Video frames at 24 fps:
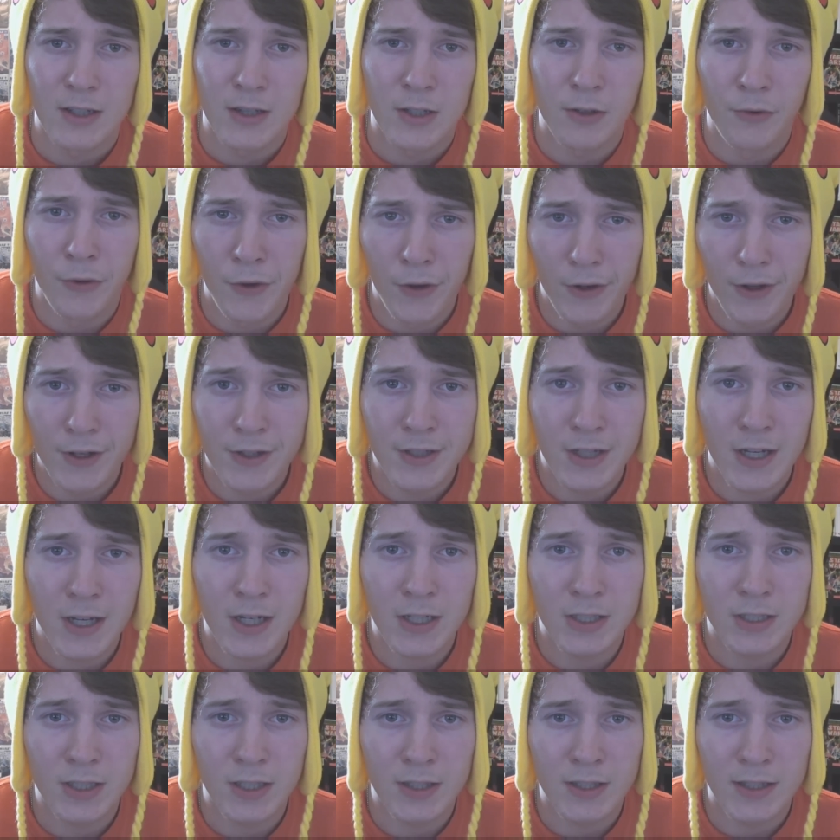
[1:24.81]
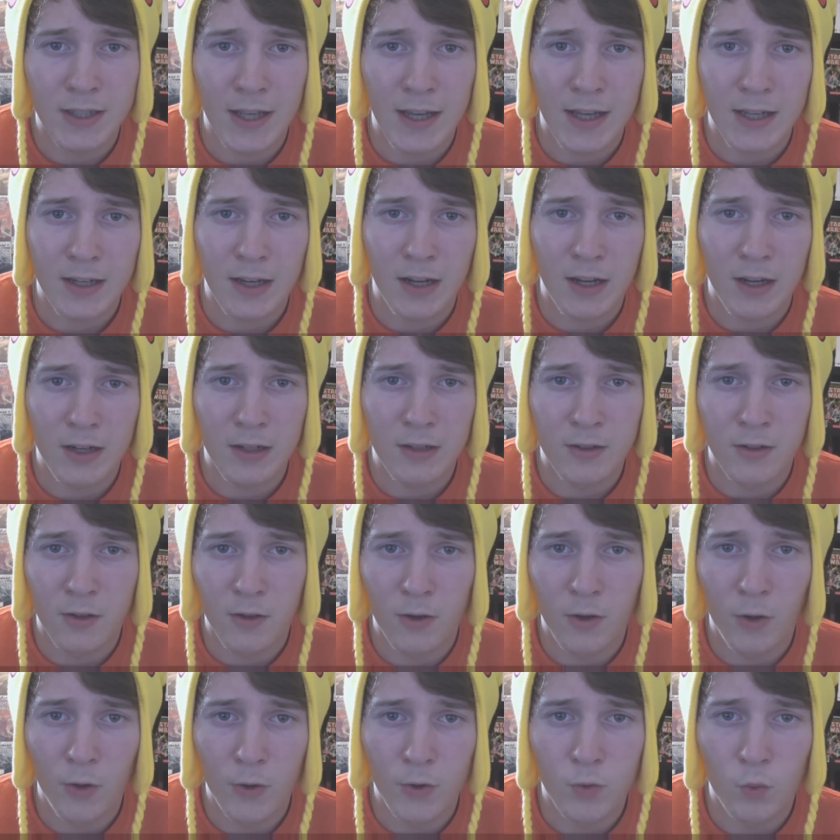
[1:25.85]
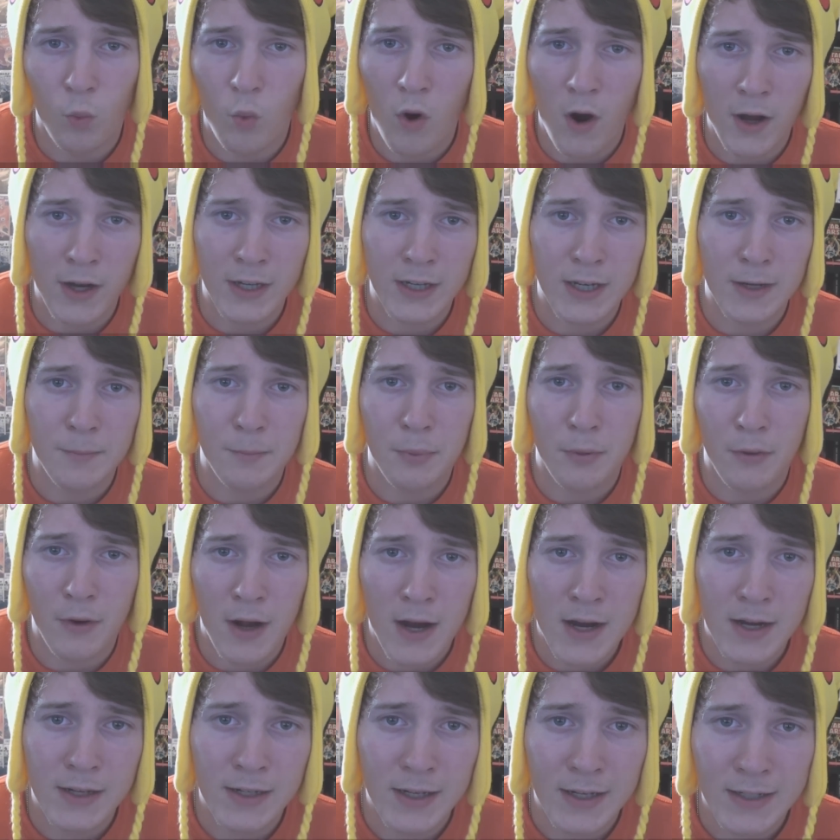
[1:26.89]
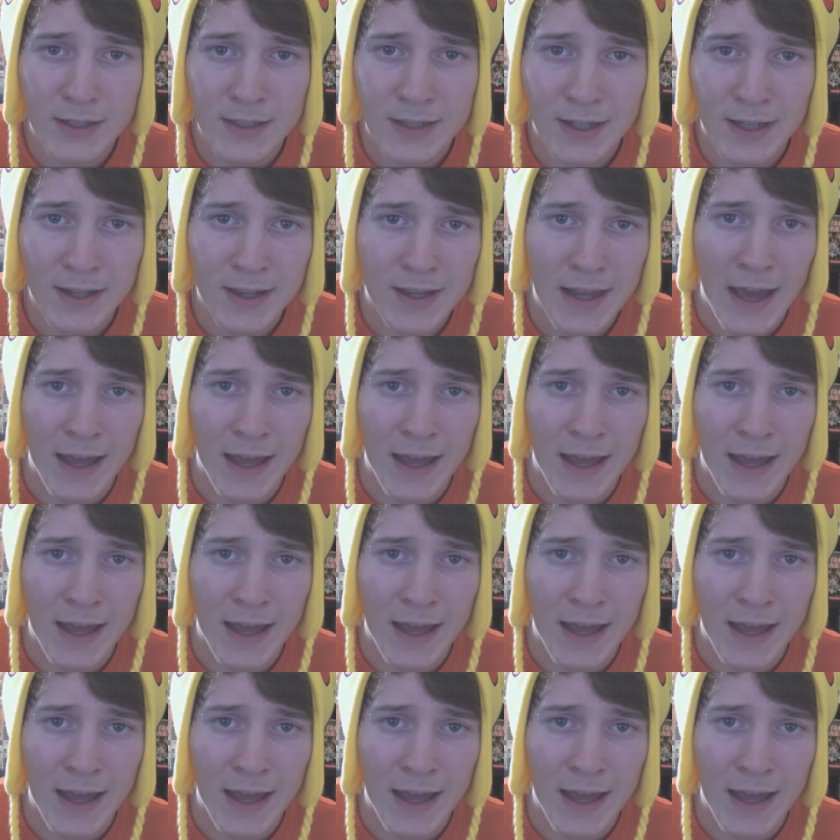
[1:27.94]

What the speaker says: the realization that girls want to get pregnant